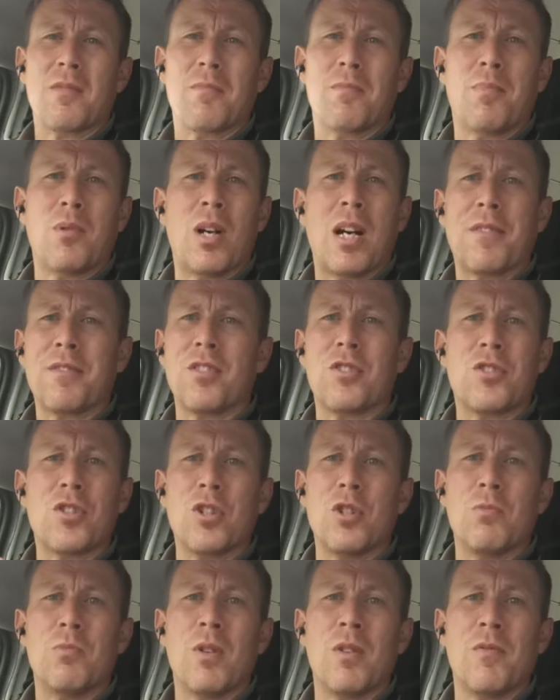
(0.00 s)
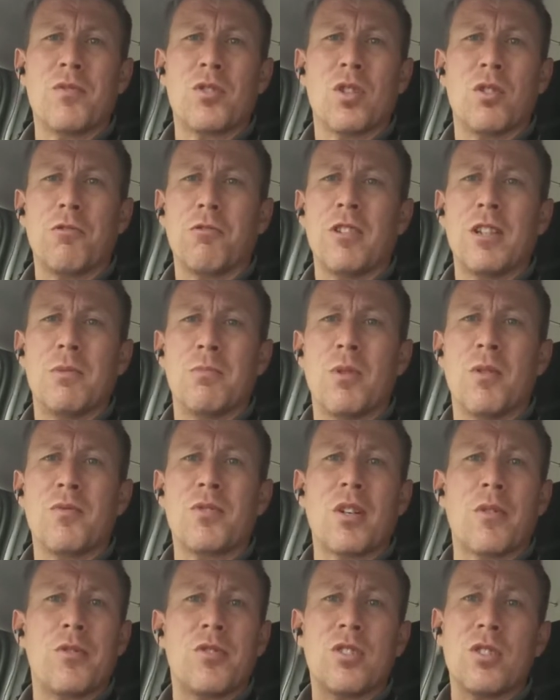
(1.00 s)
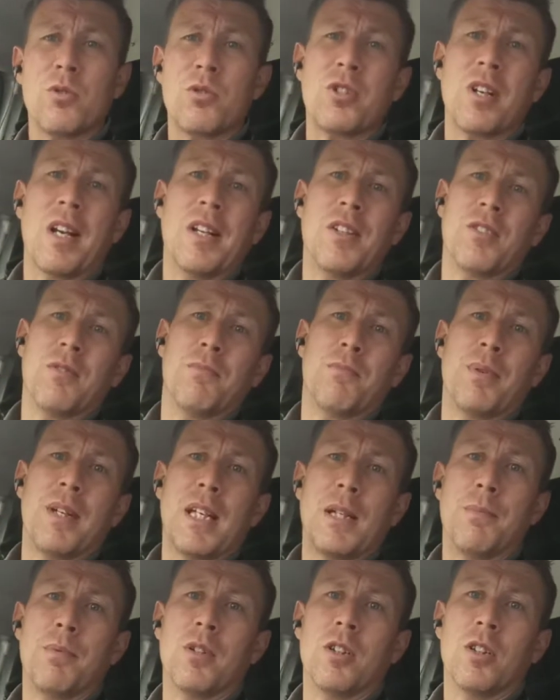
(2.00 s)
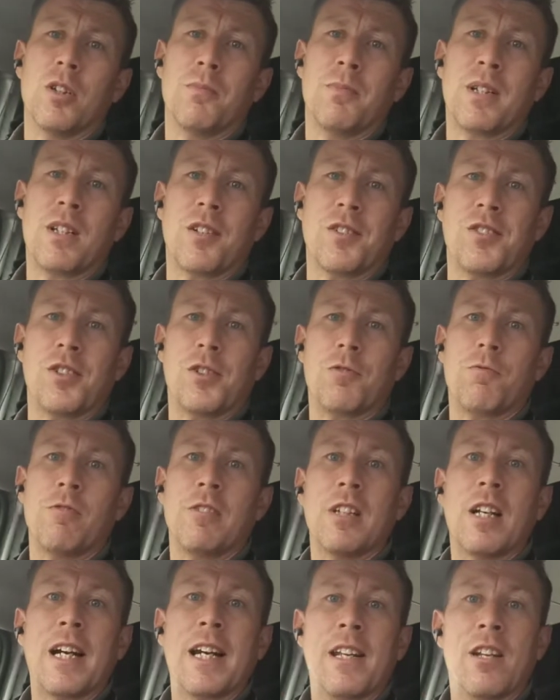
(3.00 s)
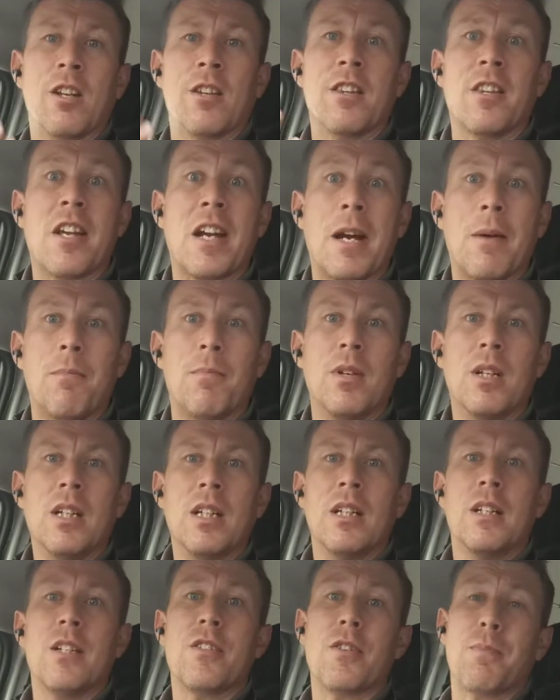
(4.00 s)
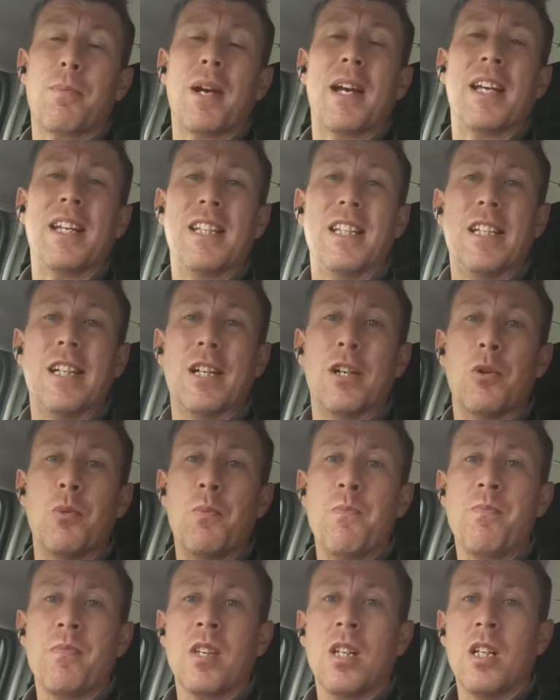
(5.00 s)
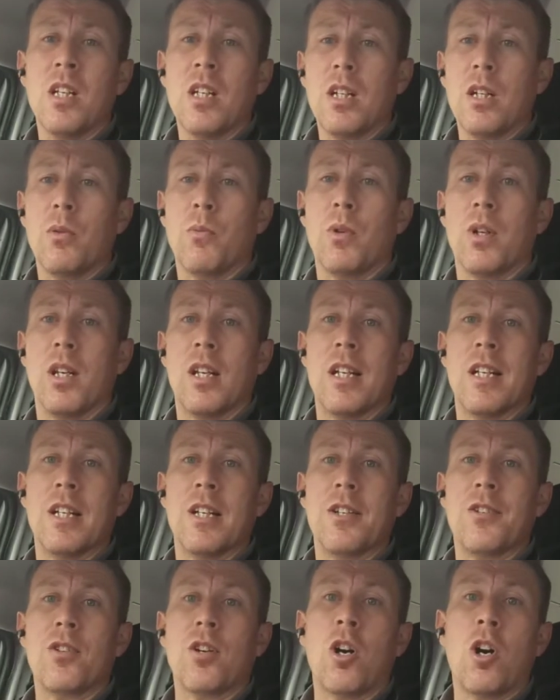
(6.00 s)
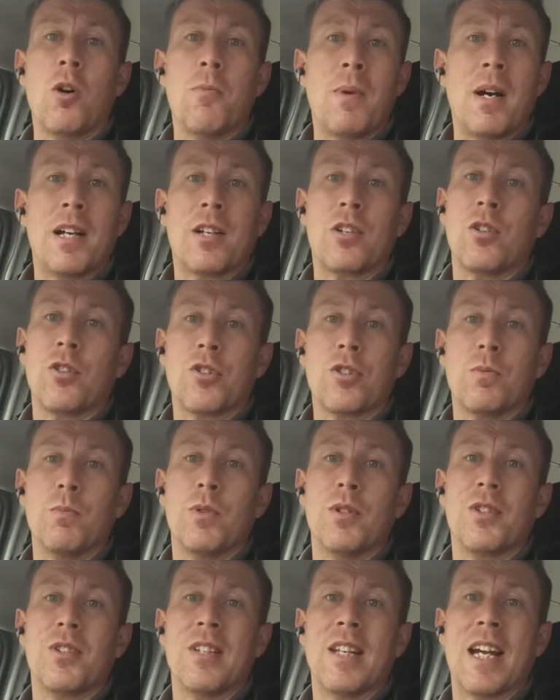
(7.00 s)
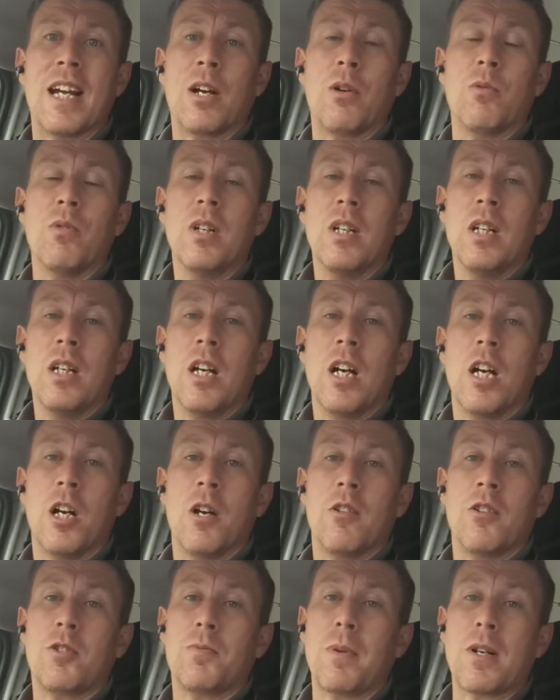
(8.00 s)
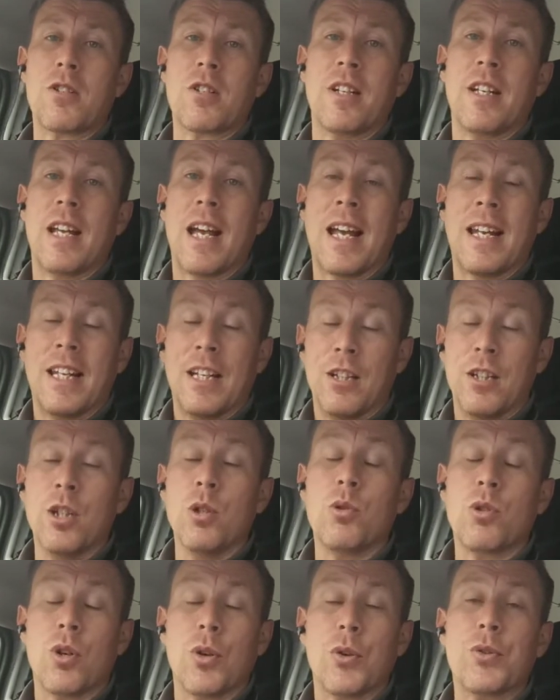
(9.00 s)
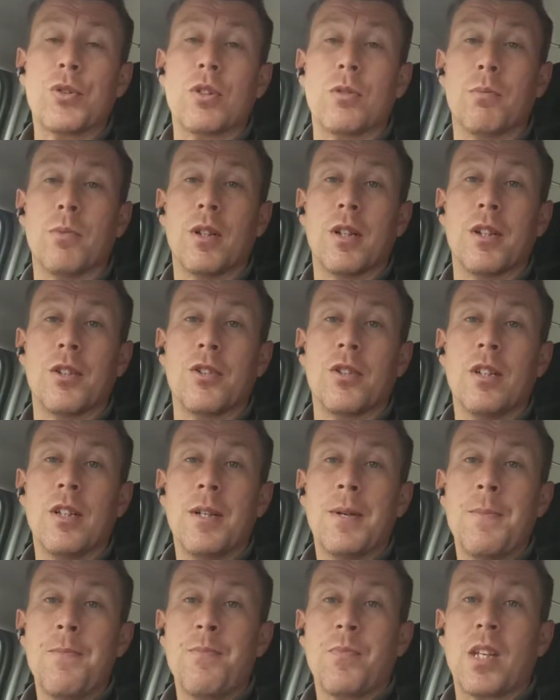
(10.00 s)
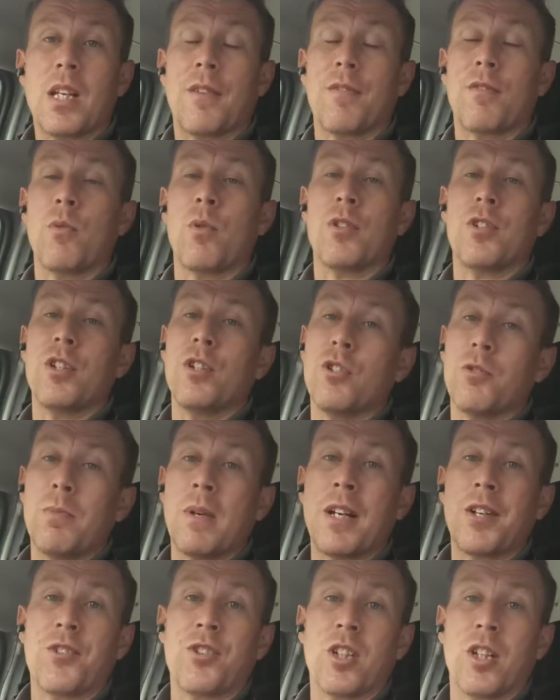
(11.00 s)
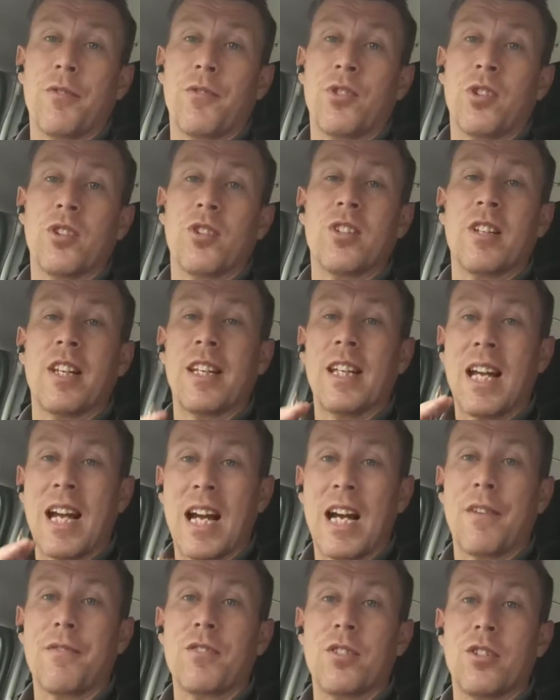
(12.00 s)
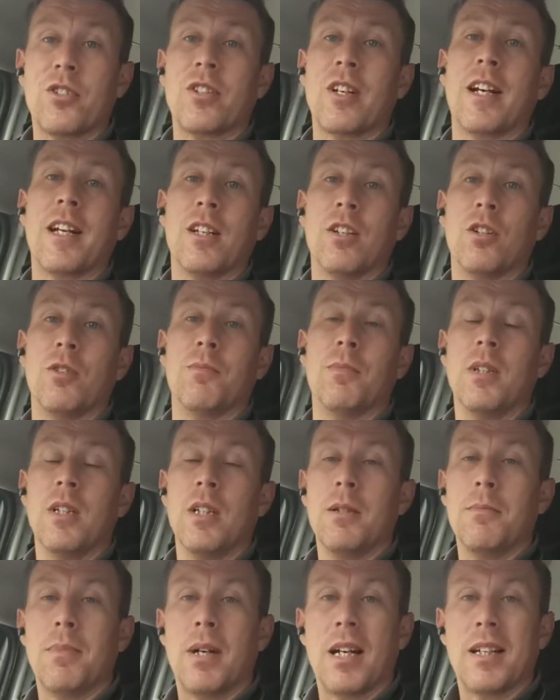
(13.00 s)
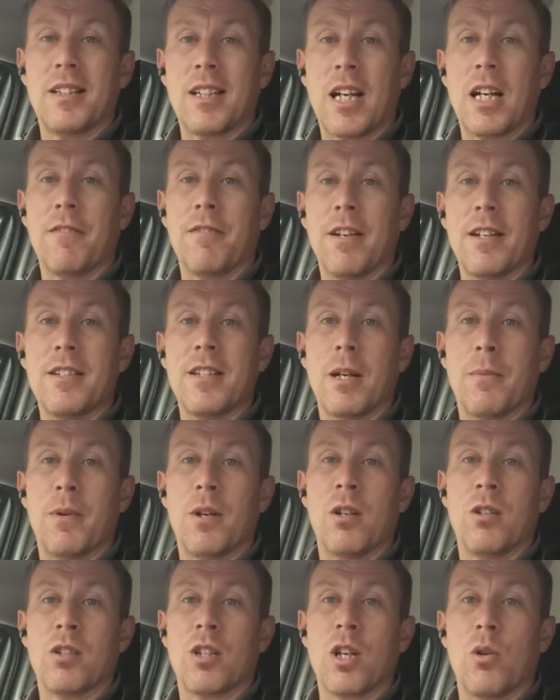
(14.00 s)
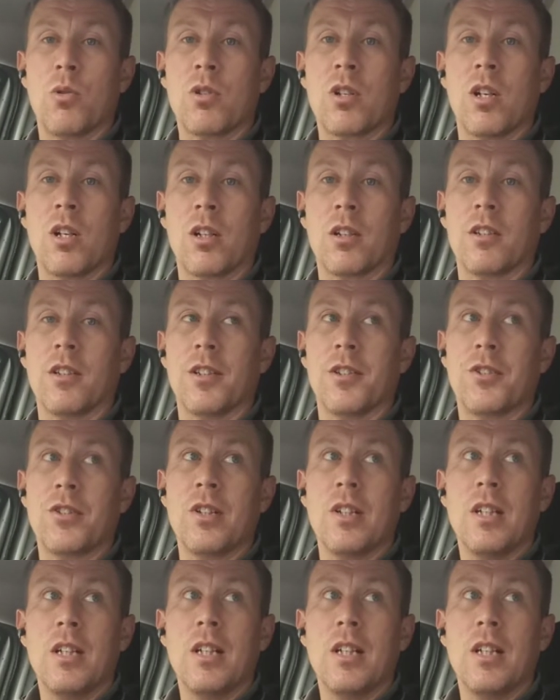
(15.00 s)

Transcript: but after 2 months or 3 months I was still chasing people up because it's relying on them to pay you. Whereas all my customers now, especially any new customers, if they want to use my services, they have to sign up by direct debit on Go Cardless.